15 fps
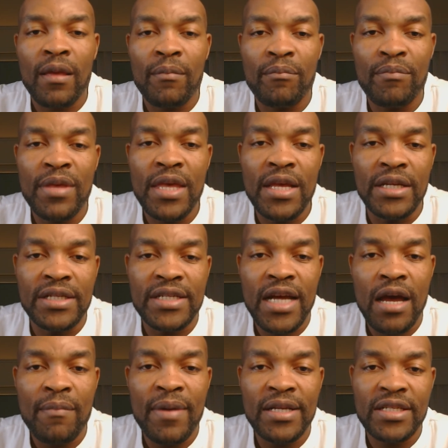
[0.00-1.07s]
B.
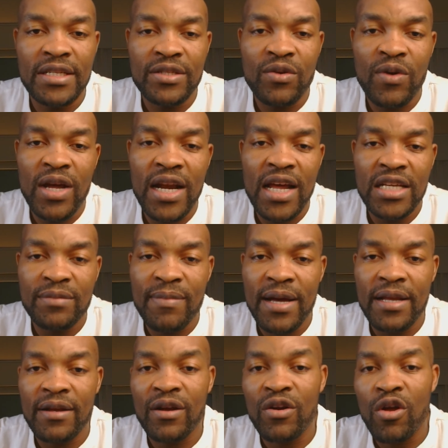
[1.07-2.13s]
Trial matches organized
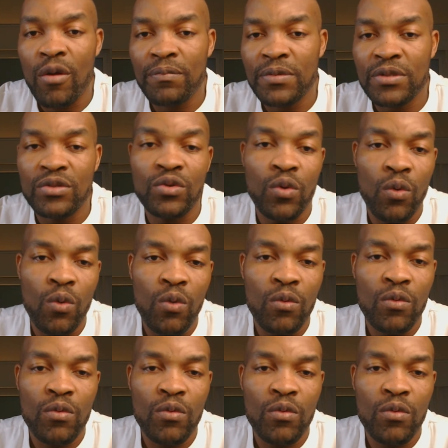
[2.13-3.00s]
by clubs? No.